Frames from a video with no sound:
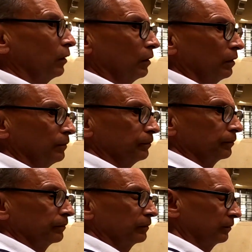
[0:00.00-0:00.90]

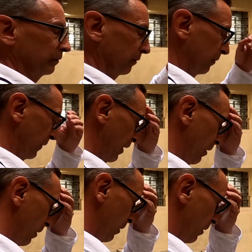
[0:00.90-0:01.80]
Um,
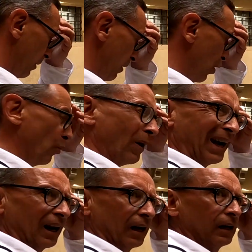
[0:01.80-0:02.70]
a well. A